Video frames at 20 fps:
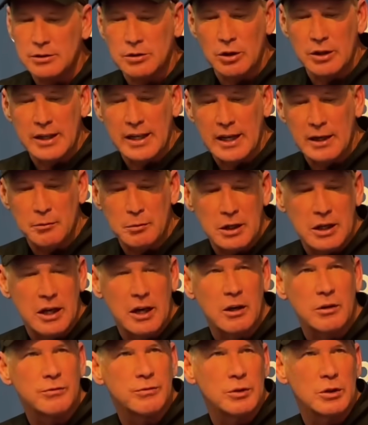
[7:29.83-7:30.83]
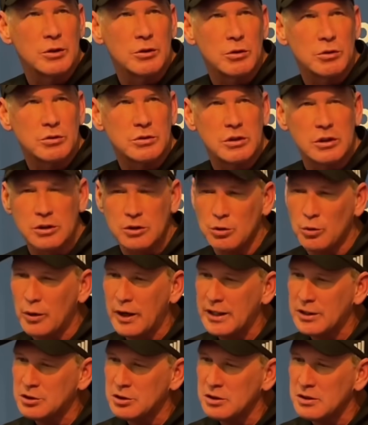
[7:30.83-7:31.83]
So you got to be careful in those
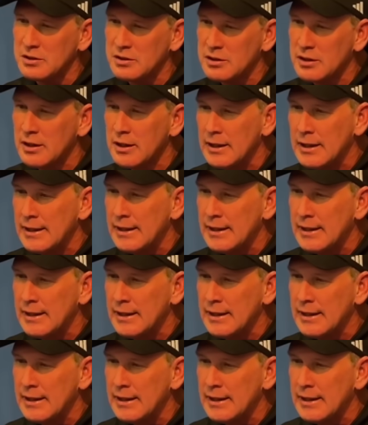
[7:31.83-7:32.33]
situations.